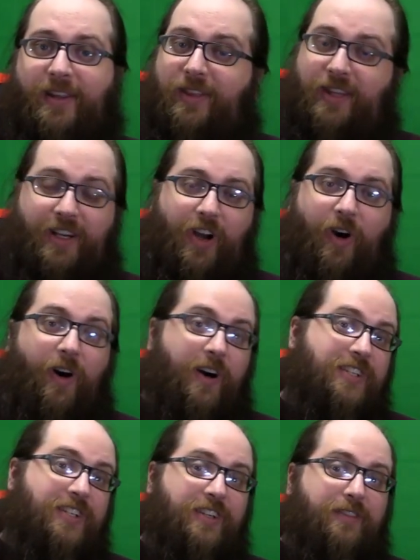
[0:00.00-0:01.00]
the
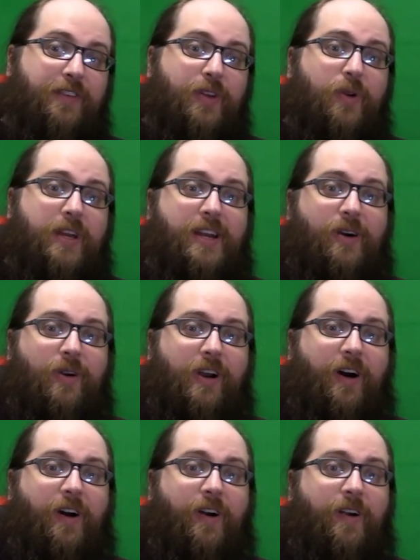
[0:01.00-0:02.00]
cost of Yu-Gi-Oh
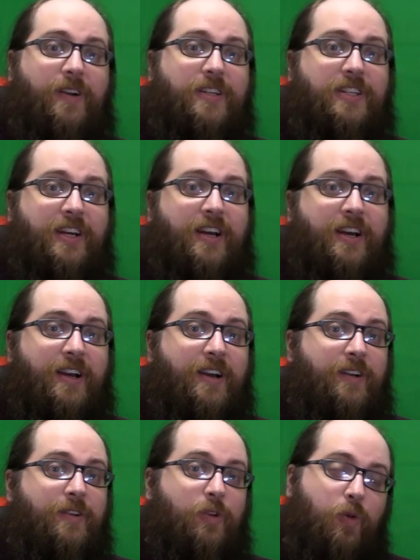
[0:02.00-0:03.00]
cards
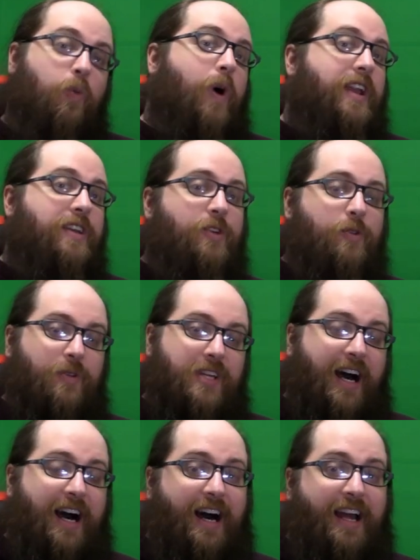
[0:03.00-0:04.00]
to when you
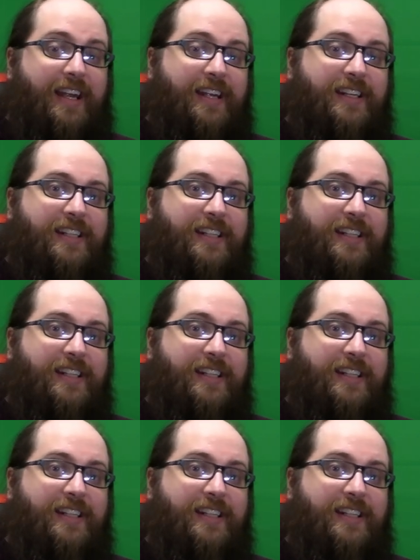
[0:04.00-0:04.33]
die.